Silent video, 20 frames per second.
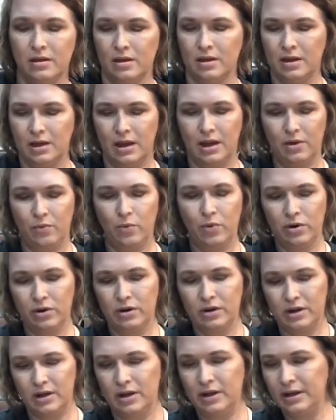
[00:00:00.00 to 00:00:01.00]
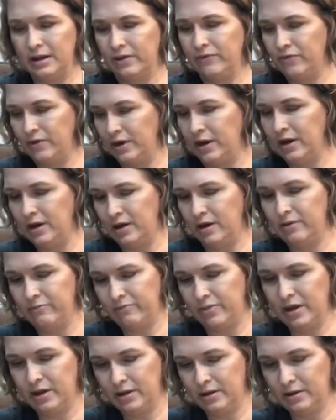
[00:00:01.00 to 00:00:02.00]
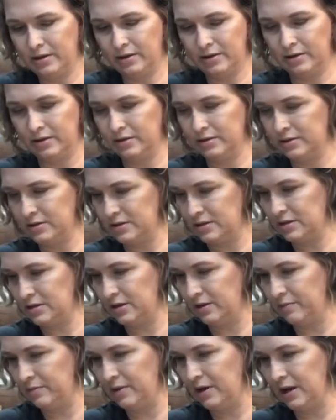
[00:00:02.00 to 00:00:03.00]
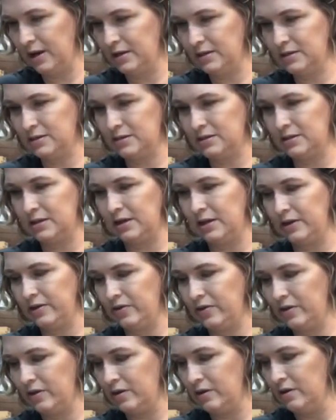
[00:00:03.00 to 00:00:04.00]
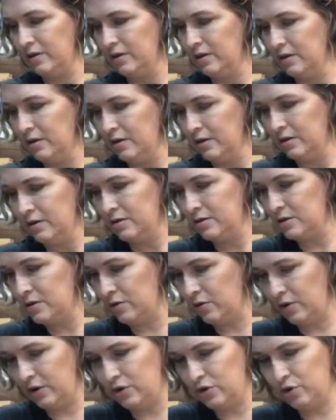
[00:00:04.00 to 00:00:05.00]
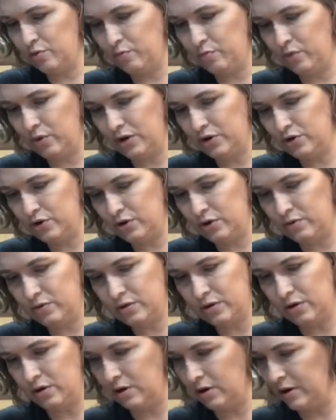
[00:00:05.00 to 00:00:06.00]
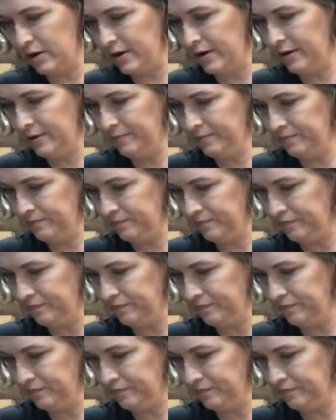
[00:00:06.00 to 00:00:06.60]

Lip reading: and we're going to give him some nice teeth. So I just brush those on.